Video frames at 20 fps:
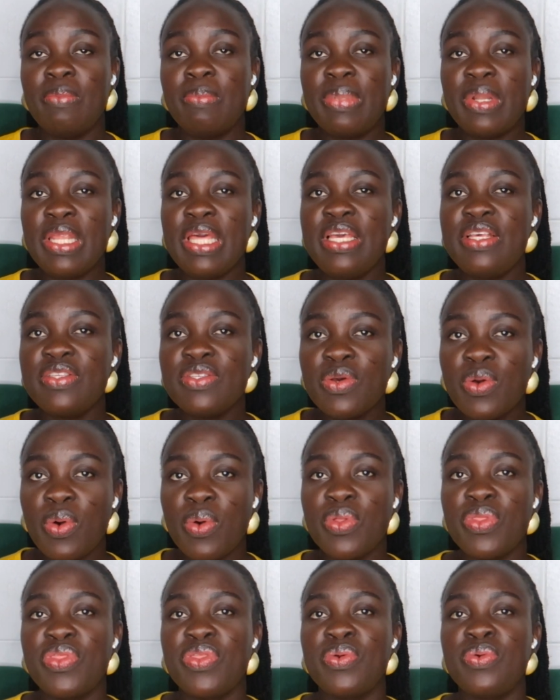please
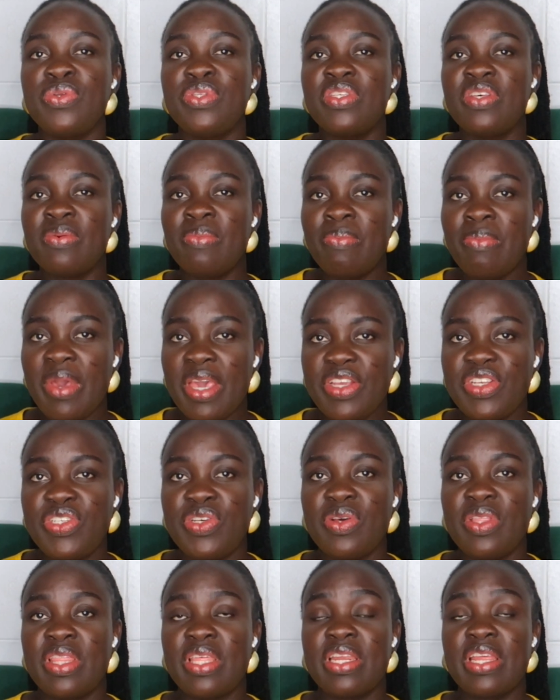go through to make
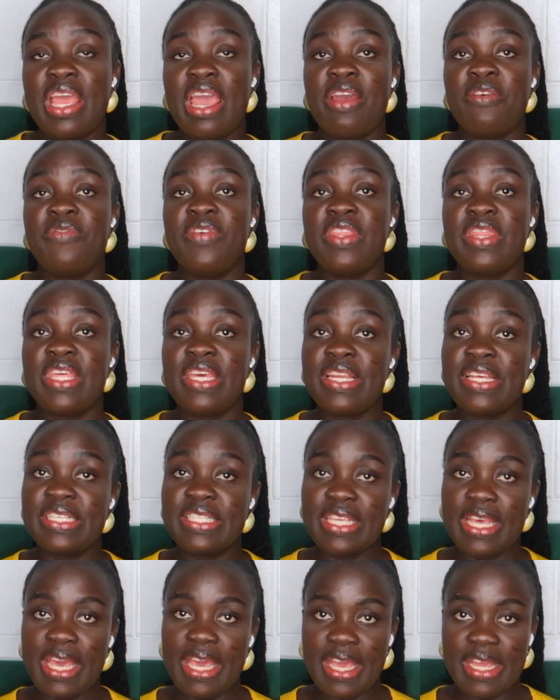sure that everything
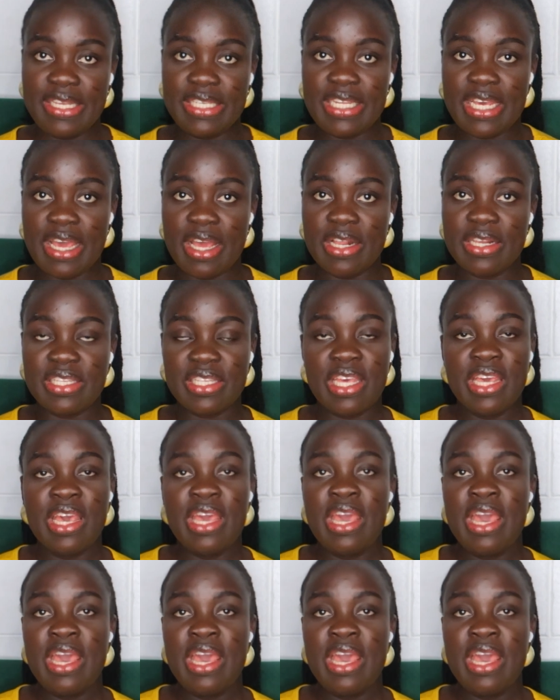is intact.